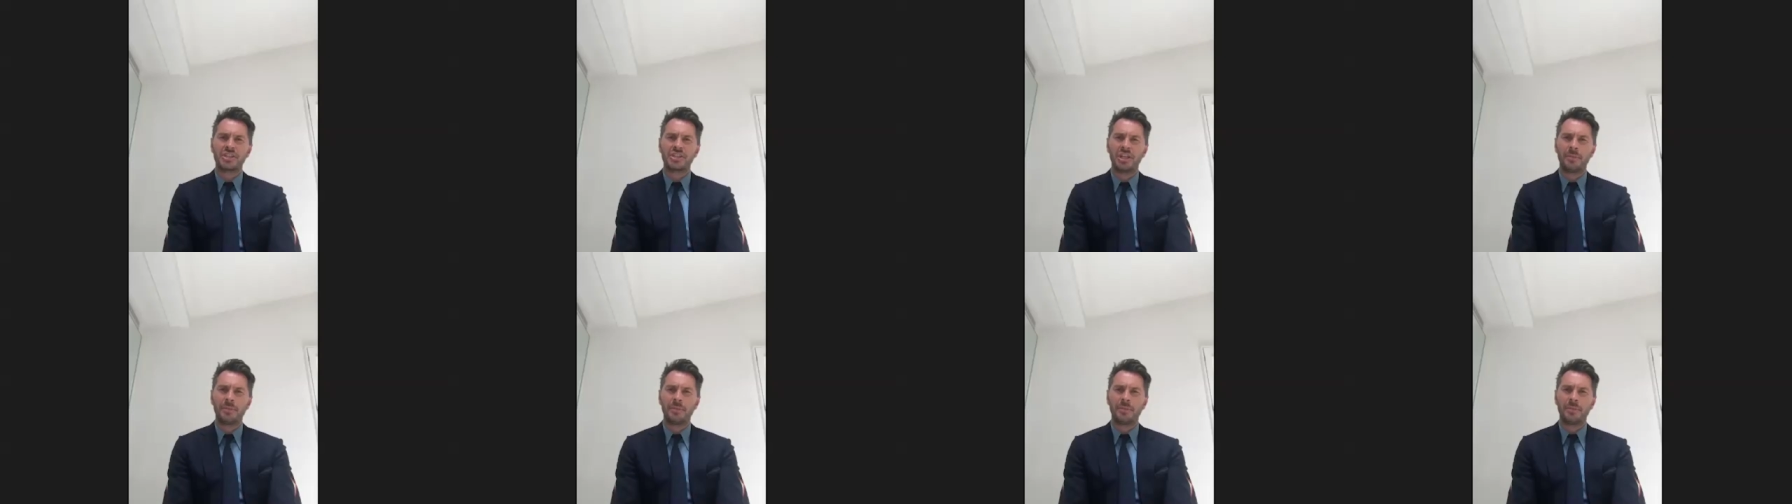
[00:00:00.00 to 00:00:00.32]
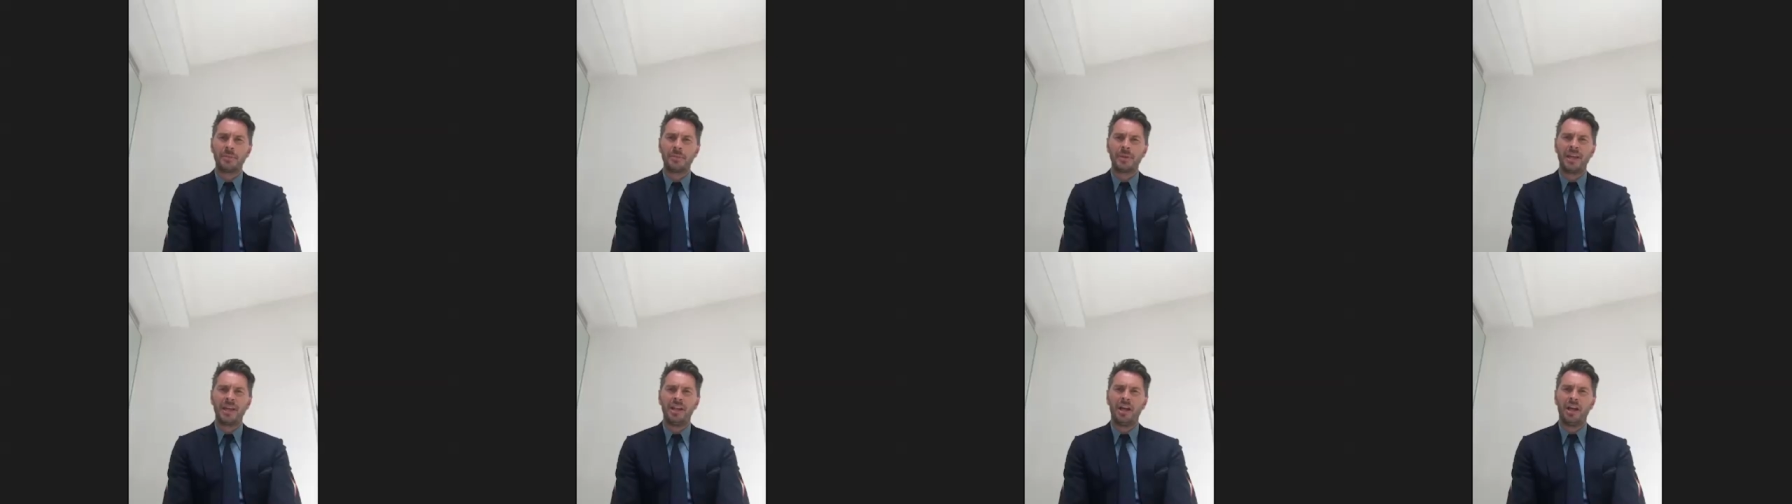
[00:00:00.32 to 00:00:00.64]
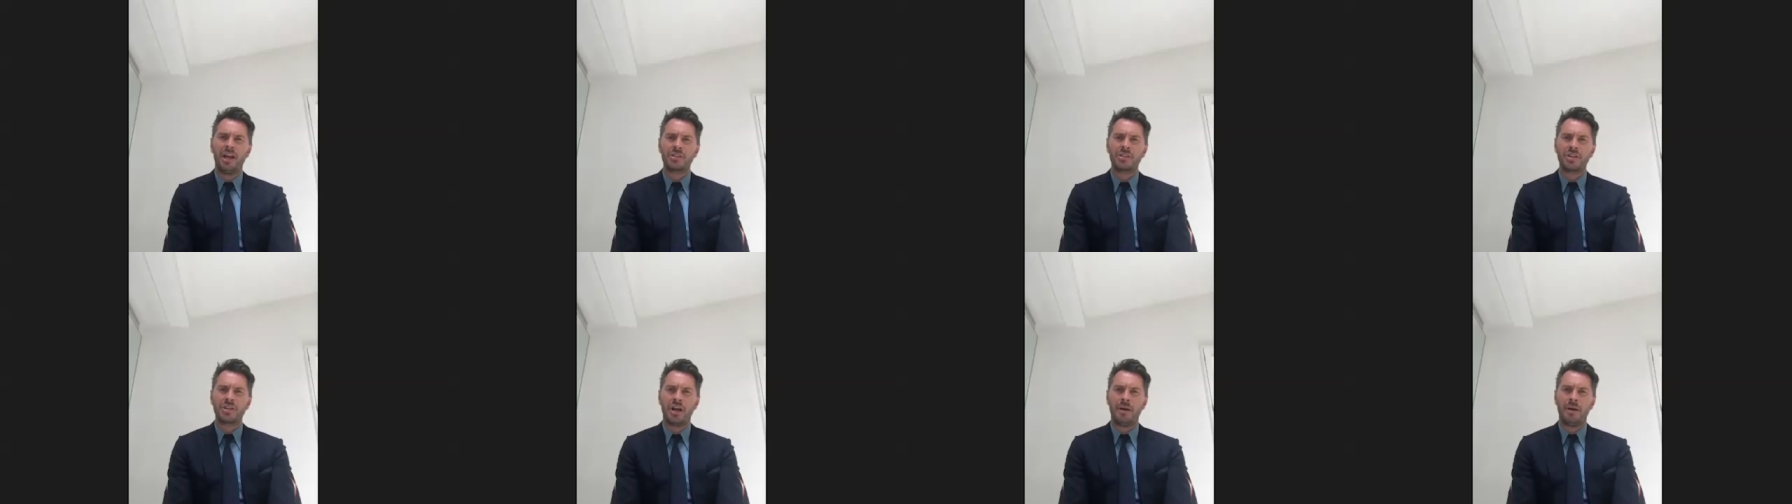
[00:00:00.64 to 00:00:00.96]
to be a
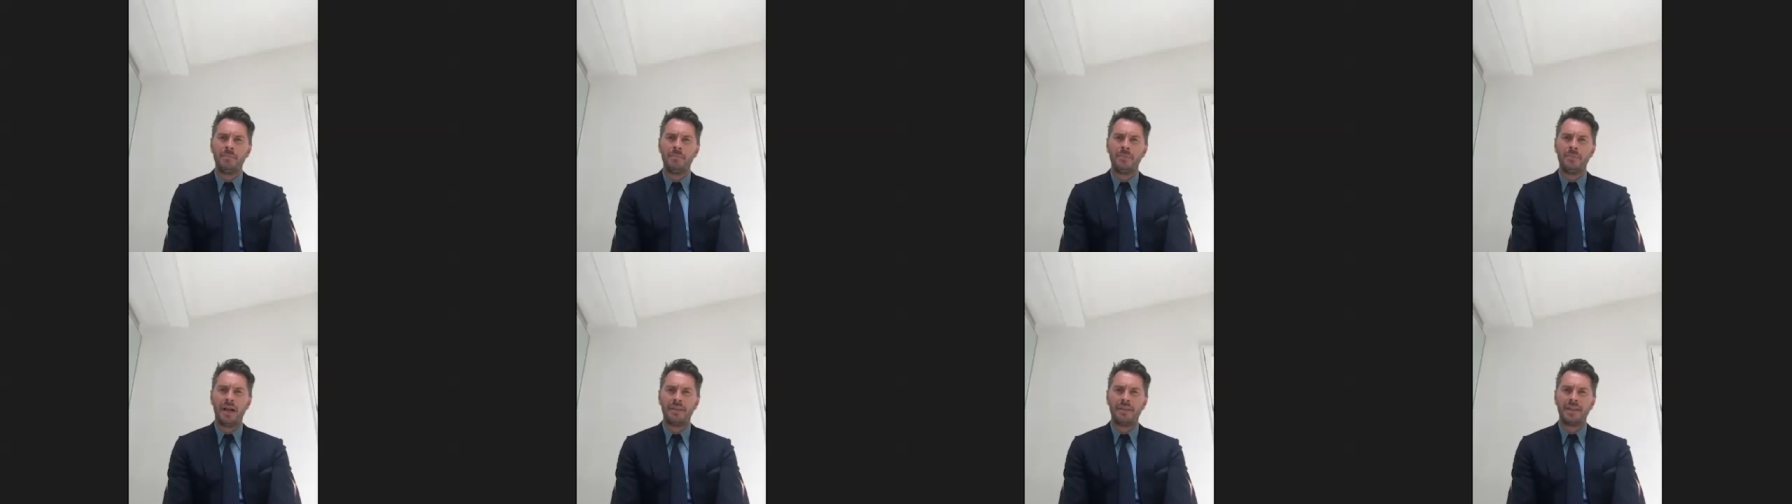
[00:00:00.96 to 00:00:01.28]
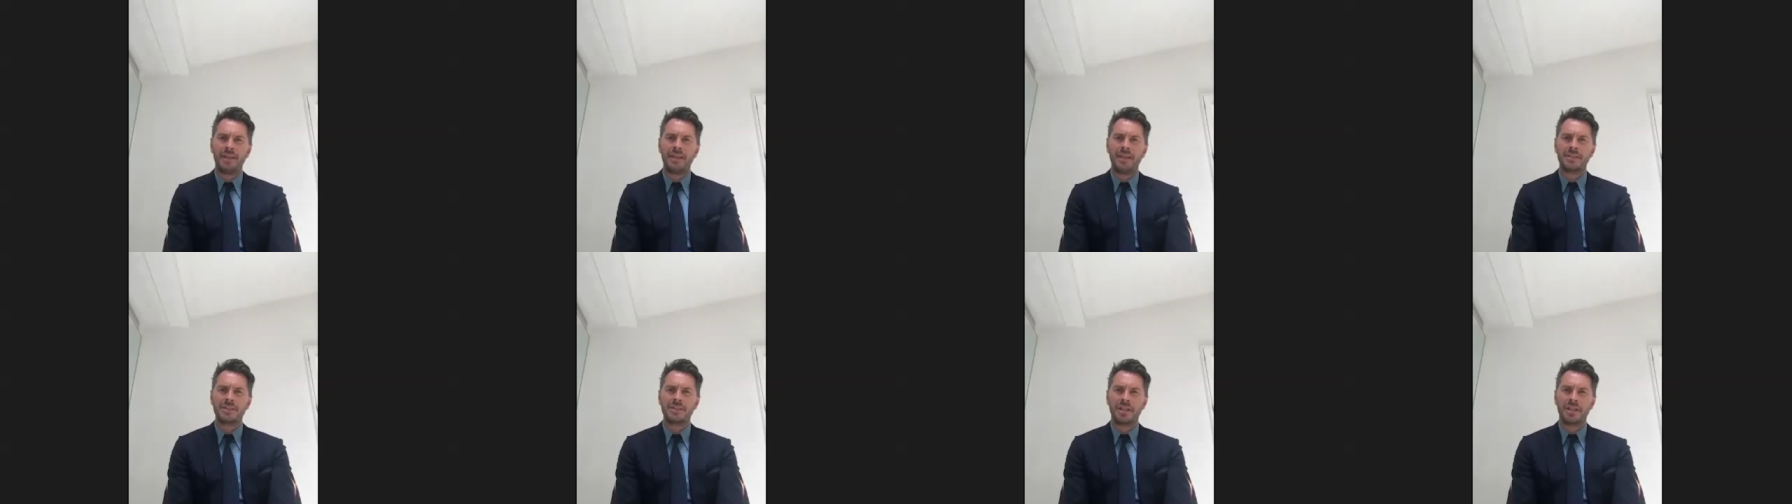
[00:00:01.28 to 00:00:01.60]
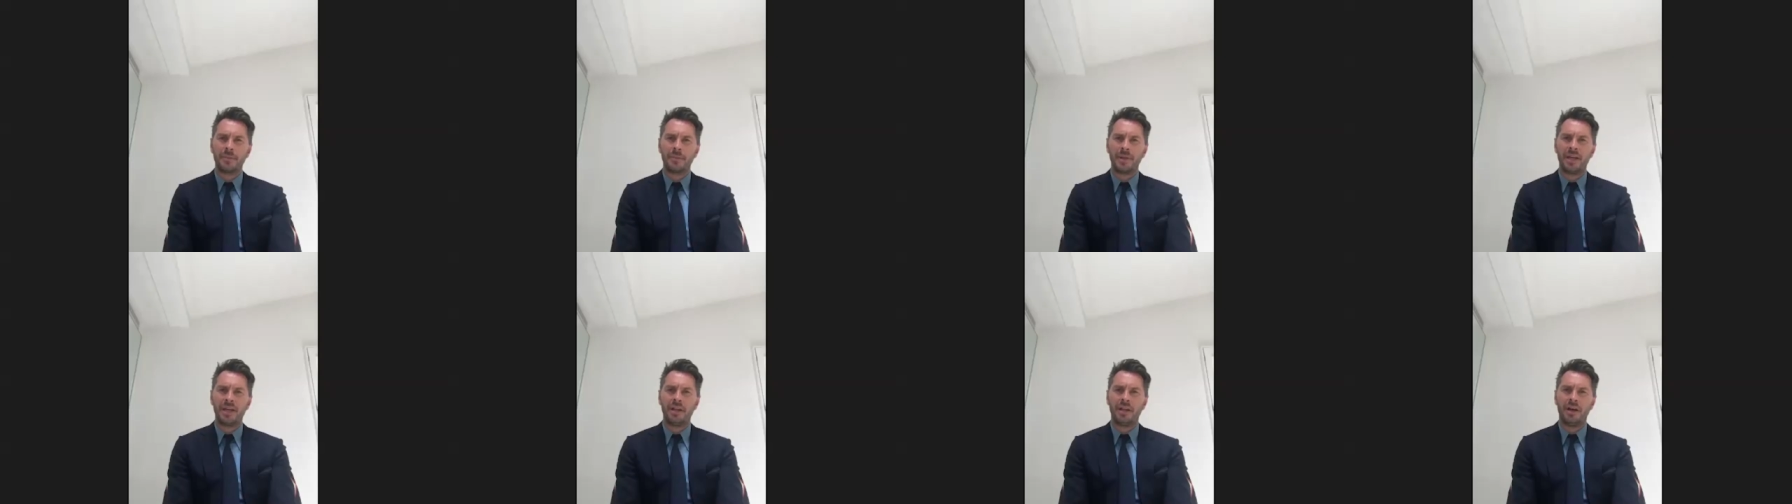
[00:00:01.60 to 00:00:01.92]
lot, Tom. I think
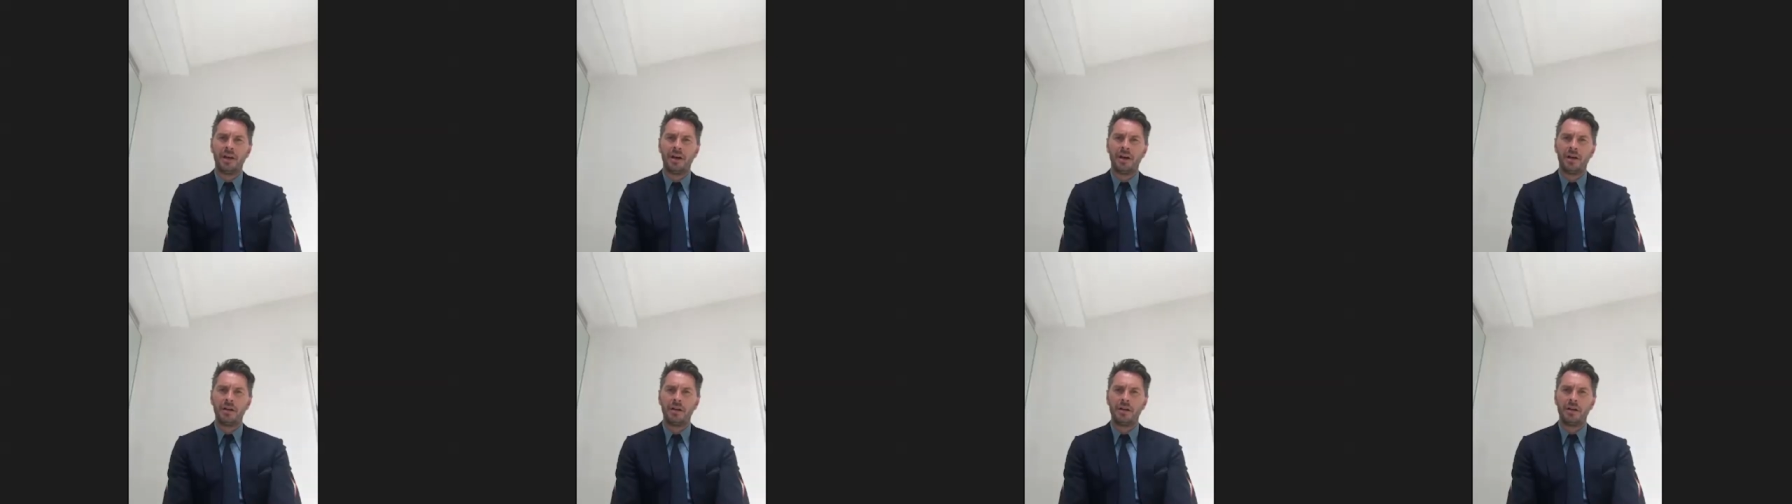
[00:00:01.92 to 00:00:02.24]
it's going to be a lot.